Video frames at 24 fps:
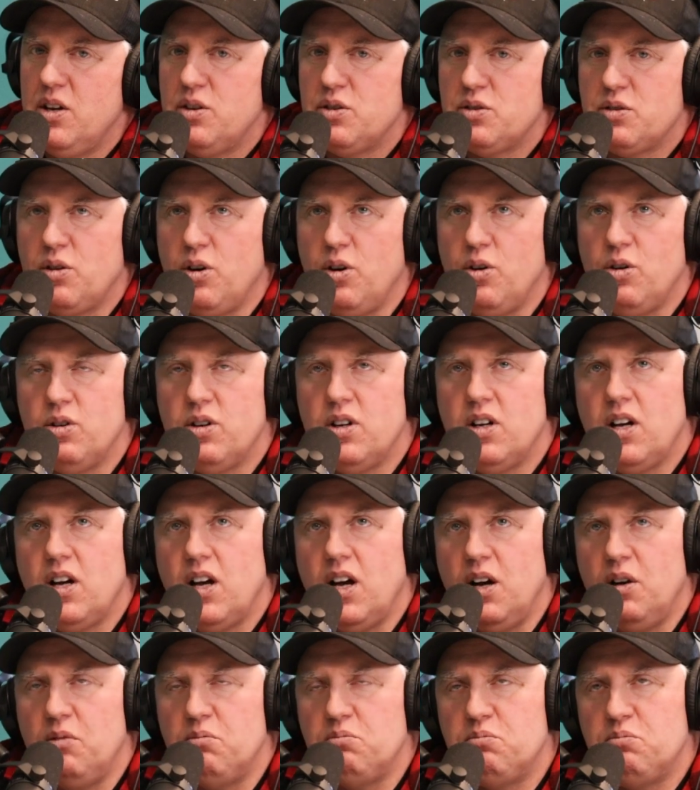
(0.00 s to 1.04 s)
So
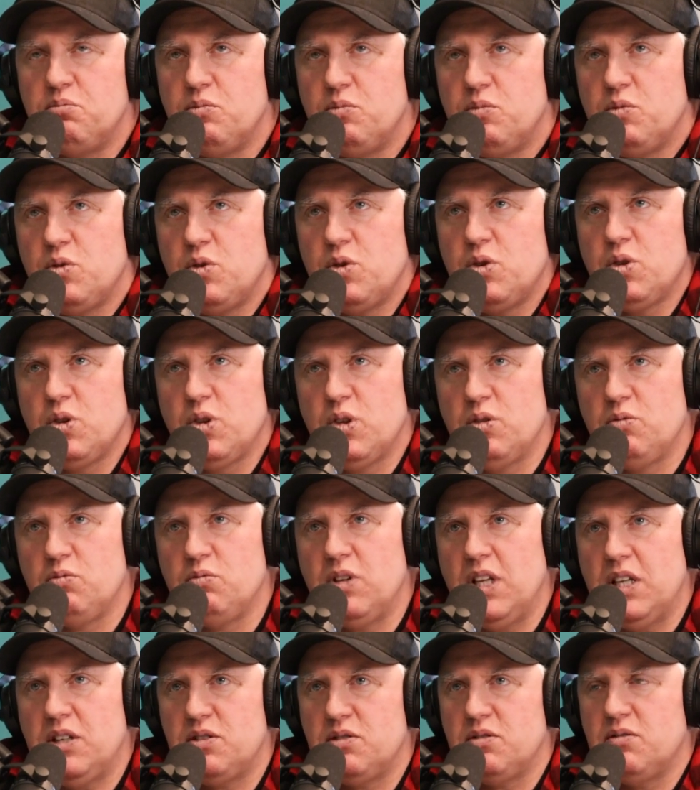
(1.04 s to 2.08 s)

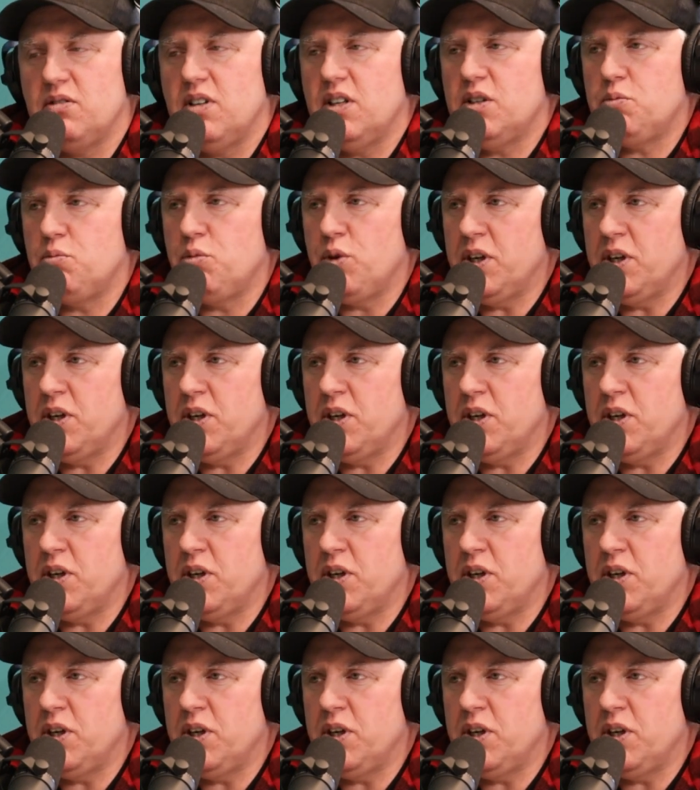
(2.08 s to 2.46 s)
let's